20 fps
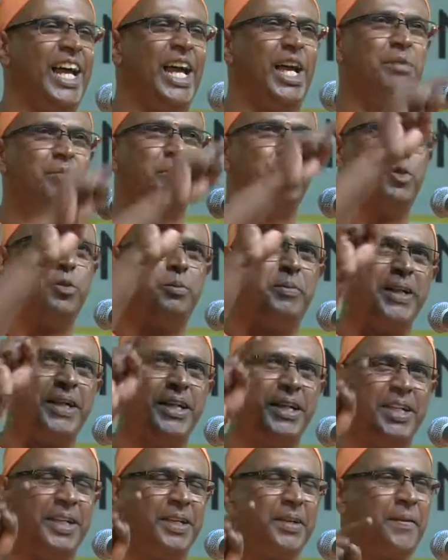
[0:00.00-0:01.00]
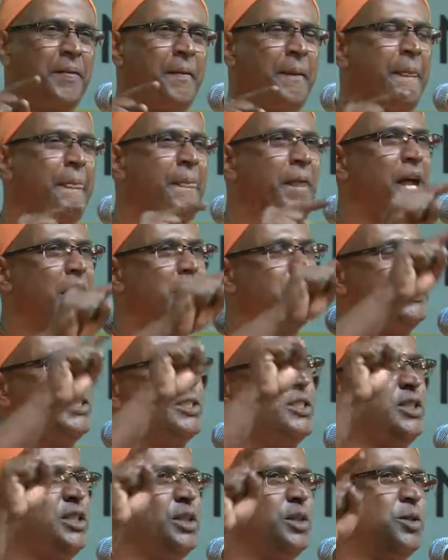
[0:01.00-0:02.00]
I am nobody, I am a
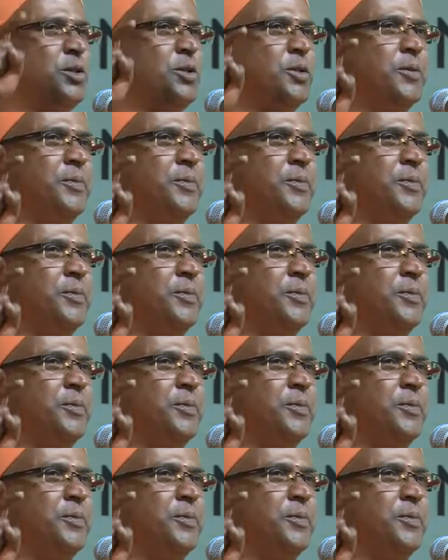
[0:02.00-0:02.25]
zero.